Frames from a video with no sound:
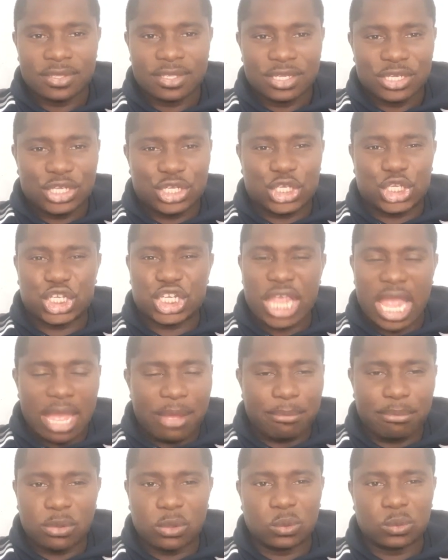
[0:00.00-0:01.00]

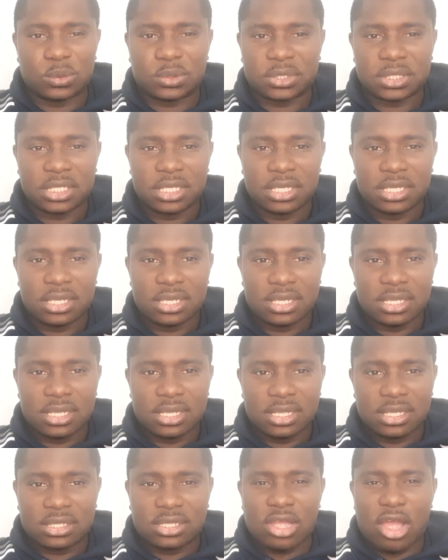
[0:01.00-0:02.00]
Shambles.
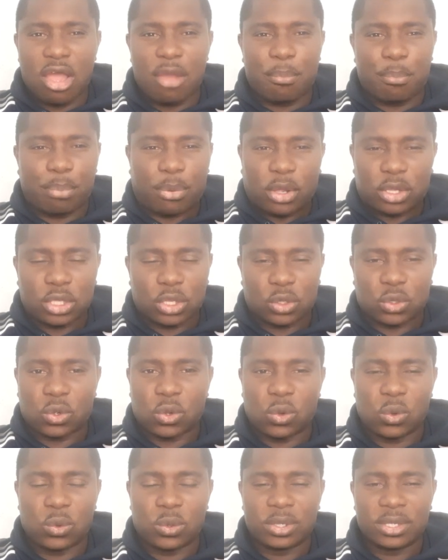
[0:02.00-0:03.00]

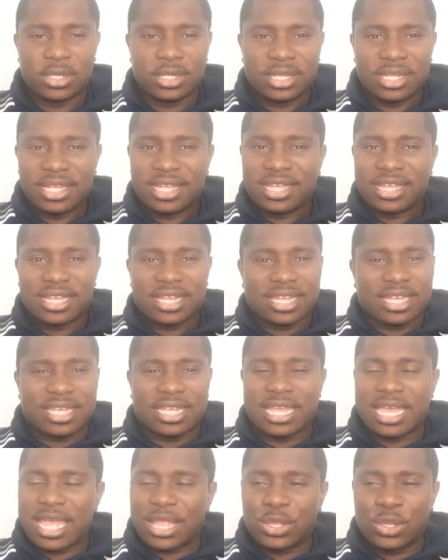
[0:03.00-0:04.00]
Diabolical.
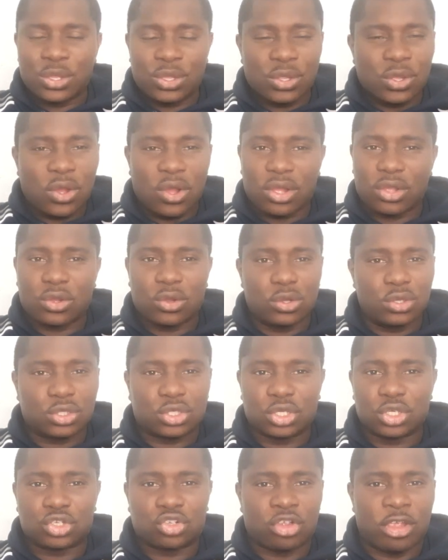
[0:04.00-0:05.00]
Cannot
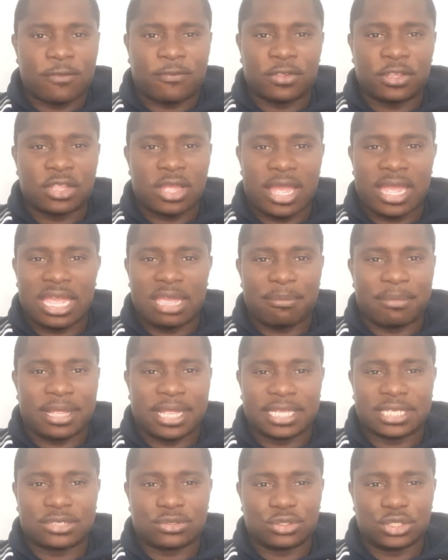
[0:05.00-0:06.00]
concentrate for 90
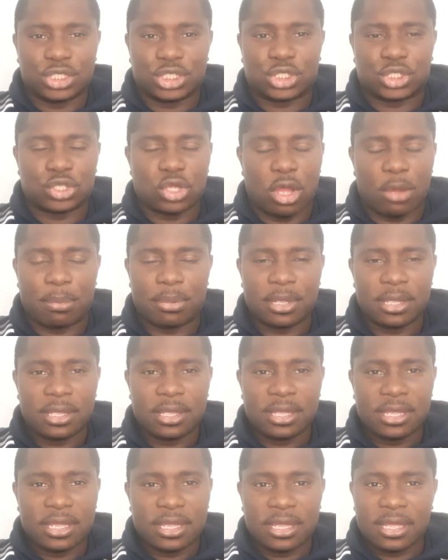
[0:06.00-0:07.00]
minutes on his job.
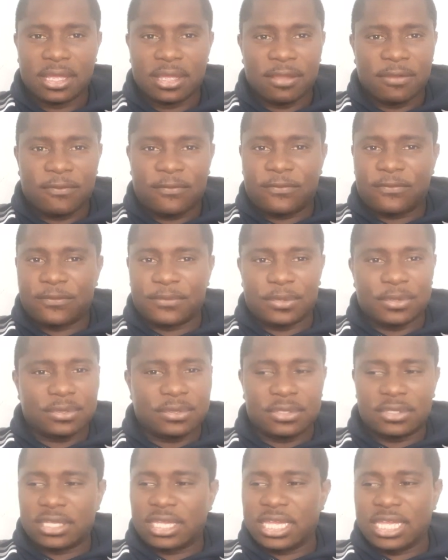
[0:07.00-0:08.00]

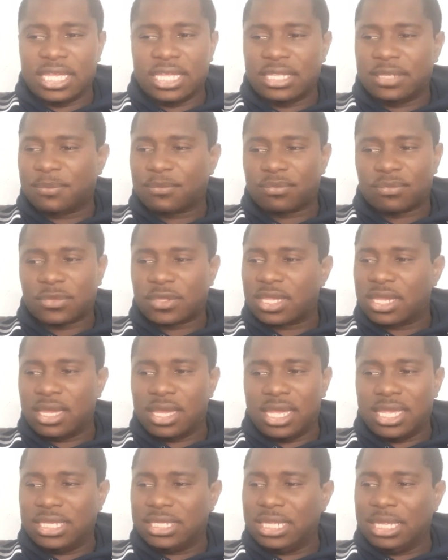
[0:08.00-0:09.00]
He
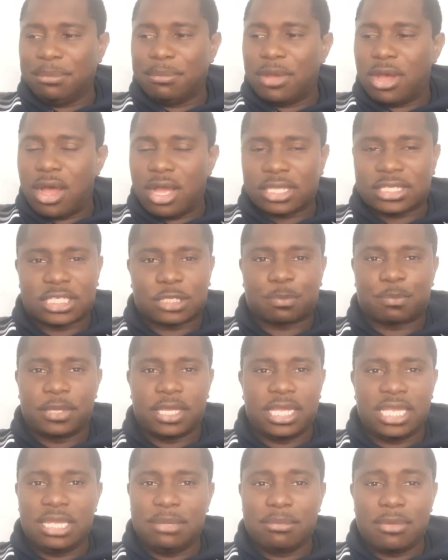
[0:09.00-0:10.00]
marks
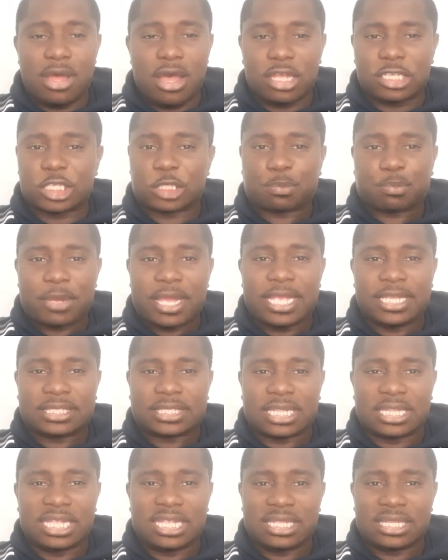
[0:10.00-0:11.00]
space
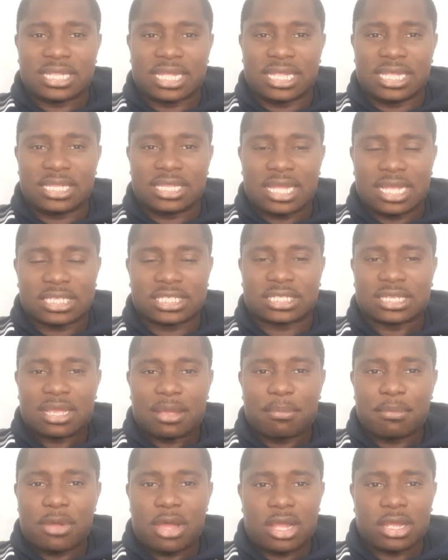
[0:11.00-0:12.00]
than he does.
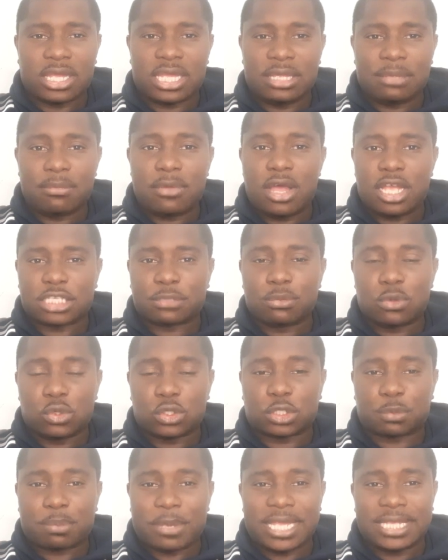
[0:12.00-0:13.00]
He marks more
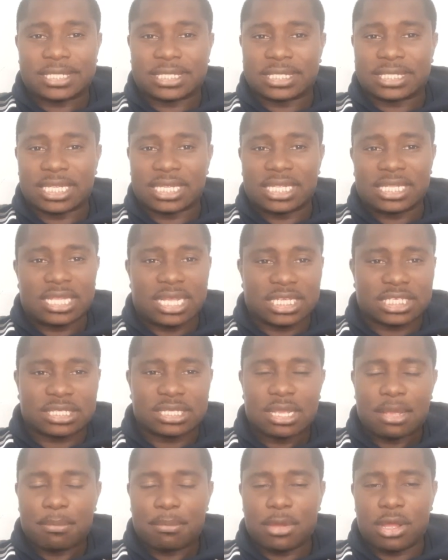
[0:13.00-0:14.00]
spaces than he
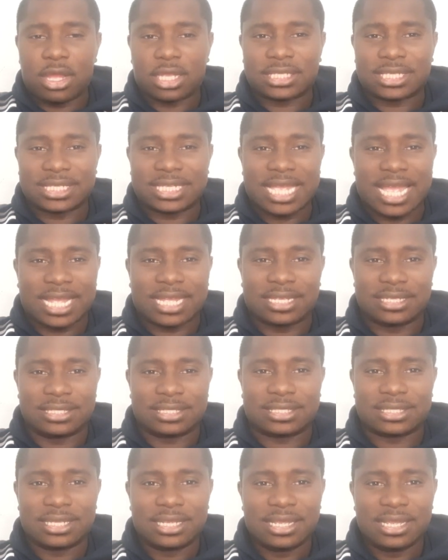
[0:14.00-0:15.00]
does marks
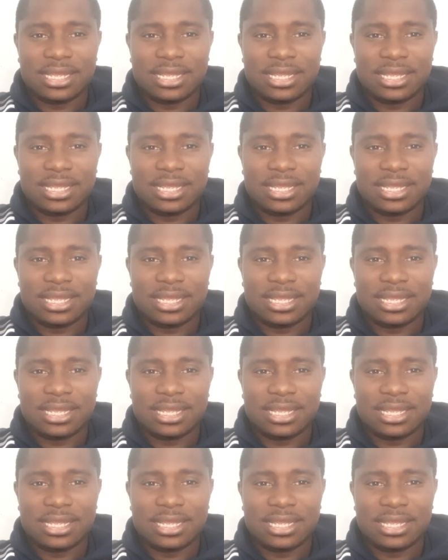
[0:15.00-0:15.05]
attackers.